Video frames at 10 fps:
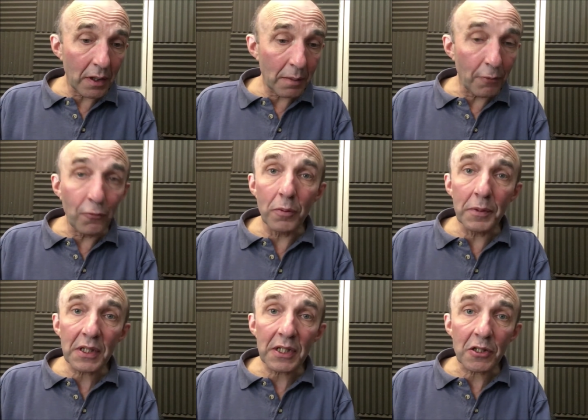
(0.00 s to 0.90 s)

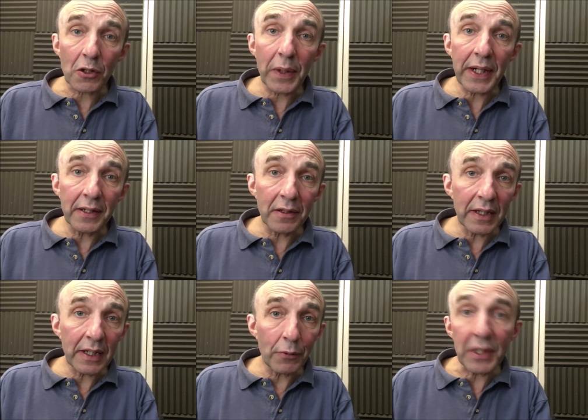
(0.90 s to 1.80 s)
performance as the Queen in
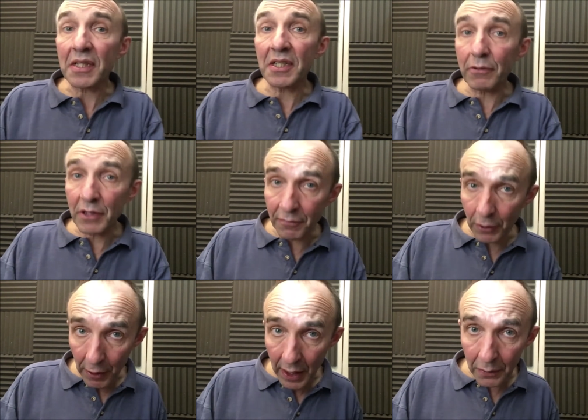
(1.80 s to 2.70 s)
the recent series of The
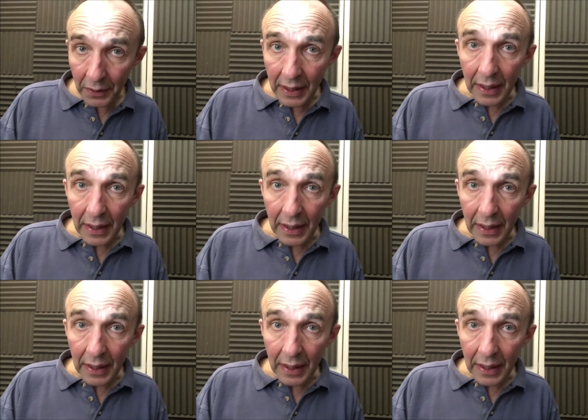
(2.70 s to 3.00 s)
Crown.